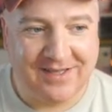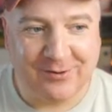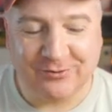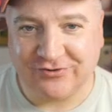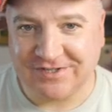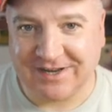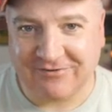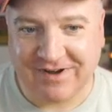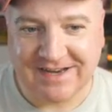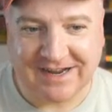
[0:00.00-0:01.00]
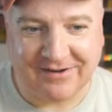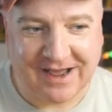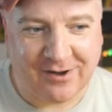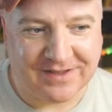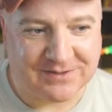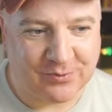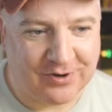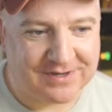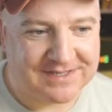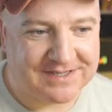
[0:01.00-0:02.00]
the ultrasonic radar and how this
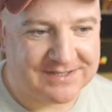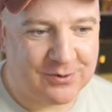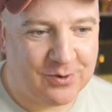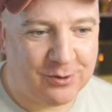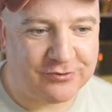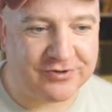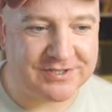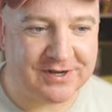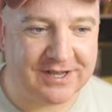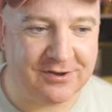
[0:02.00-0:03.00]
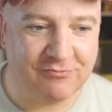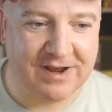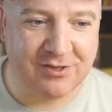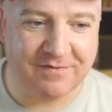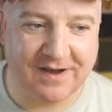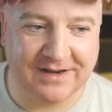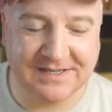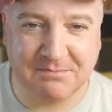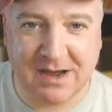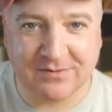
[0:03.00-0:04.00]
works. So ultrasonic rangefinder
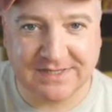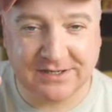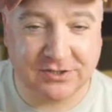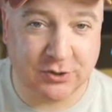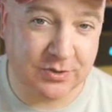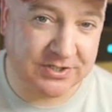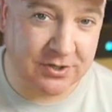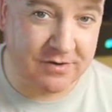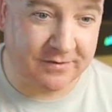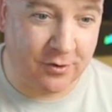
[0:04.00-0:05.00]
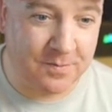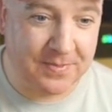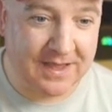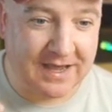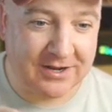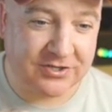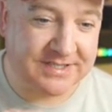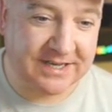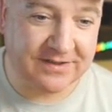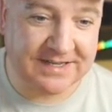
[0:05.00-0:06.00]
is mounted to a servo and you
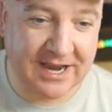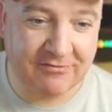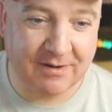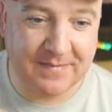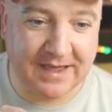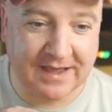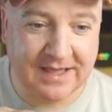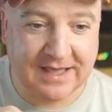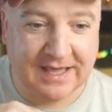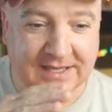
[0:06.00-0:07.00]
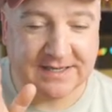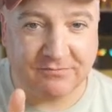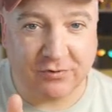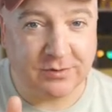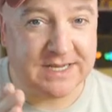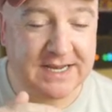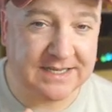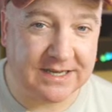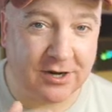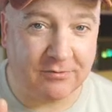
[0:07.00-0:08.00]
can see on the diagram there it's then
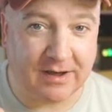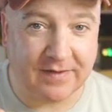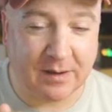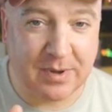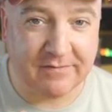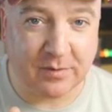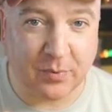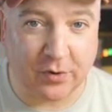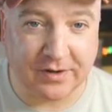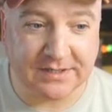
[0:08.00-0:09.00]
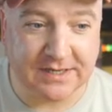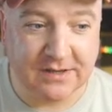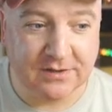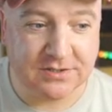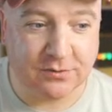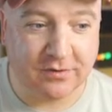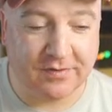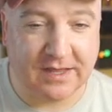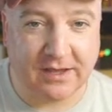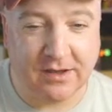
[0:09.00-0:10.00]
rotating around that pivot point so
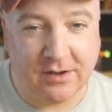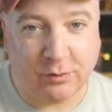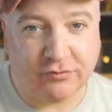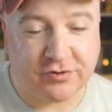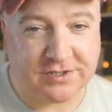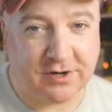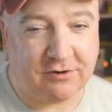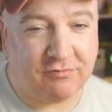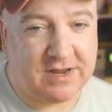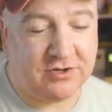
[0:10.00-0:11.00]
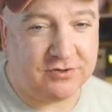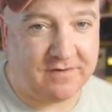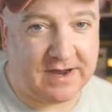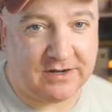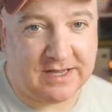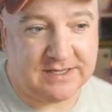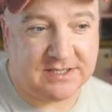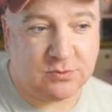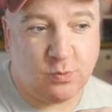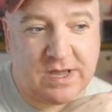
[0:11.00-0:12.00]
that the ultrasonic rangefinder
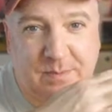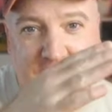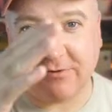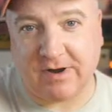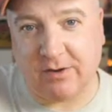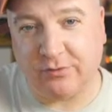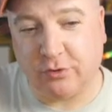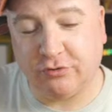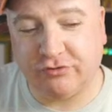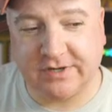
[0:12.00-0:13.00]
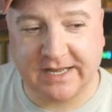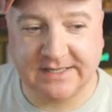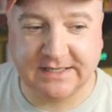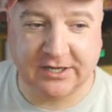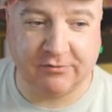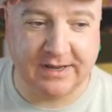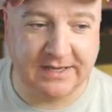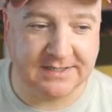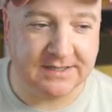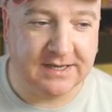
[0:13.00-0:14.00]
is sweeping round 180
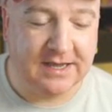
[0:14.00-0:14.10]
degrees